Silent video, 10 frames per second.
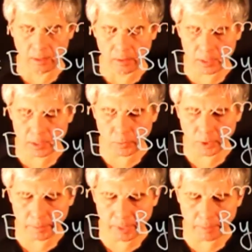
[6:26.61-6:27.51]
This
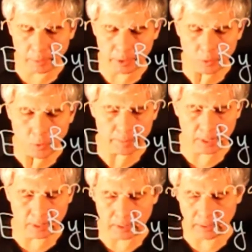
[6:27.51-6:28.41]
will be a
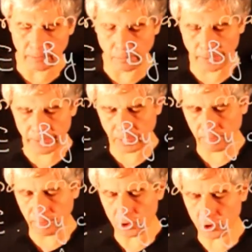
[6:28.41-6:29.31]
polynomial with
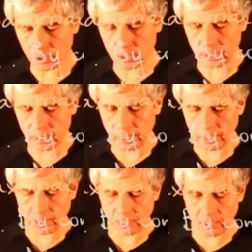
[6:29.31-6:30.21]
coefficients
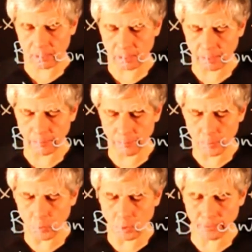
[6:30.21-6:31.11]
in
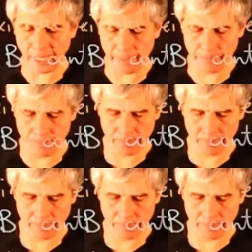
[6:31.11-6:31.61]
mu of M.